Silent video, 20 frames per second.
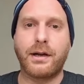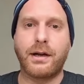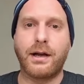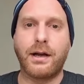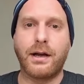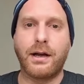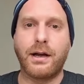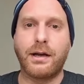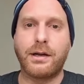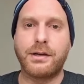
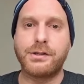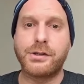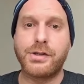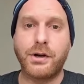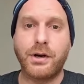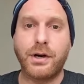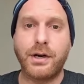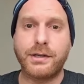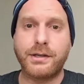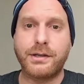In
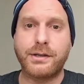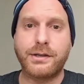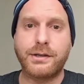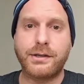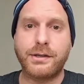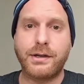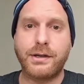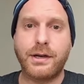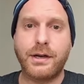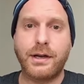short,
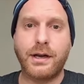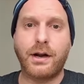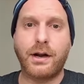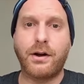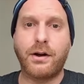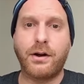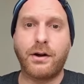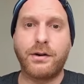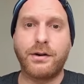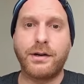
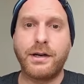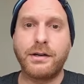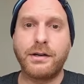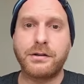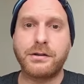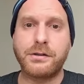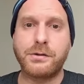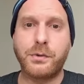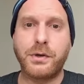on Linux